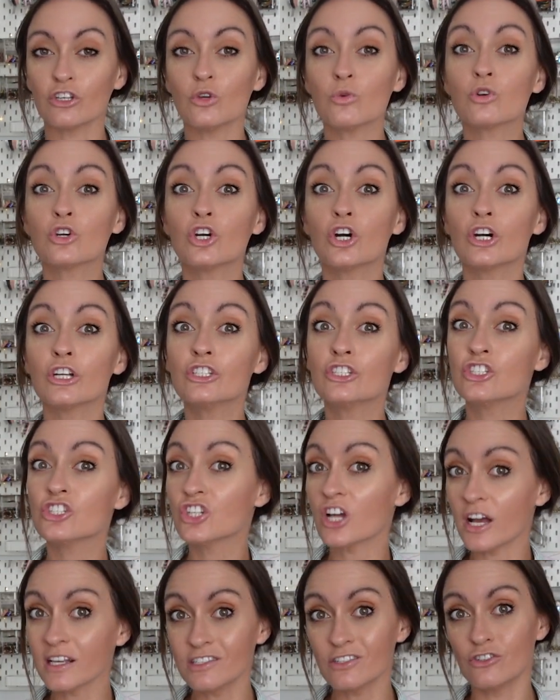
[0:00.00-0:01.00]
You could
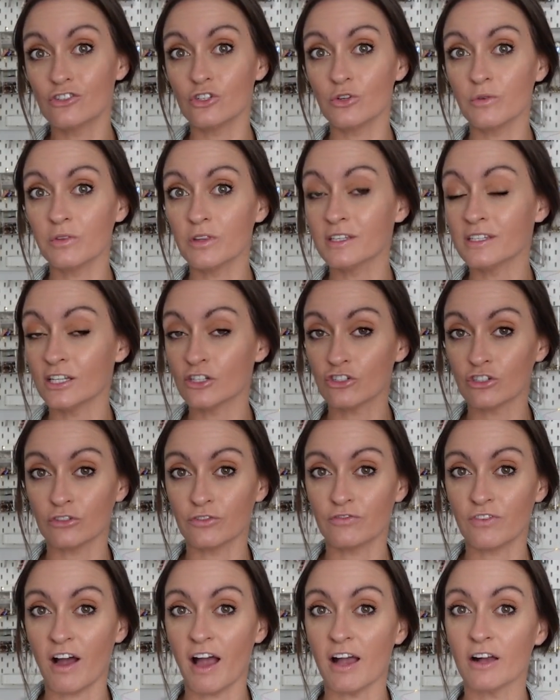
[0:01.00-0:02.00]
just do the digital
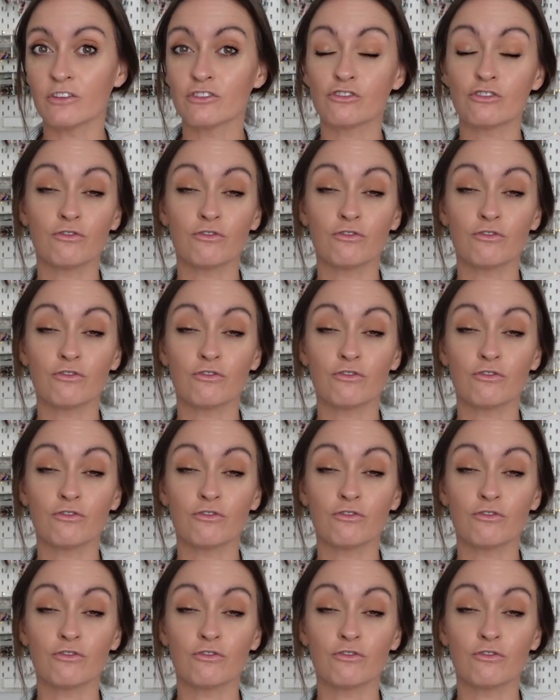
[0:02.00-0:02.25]
files.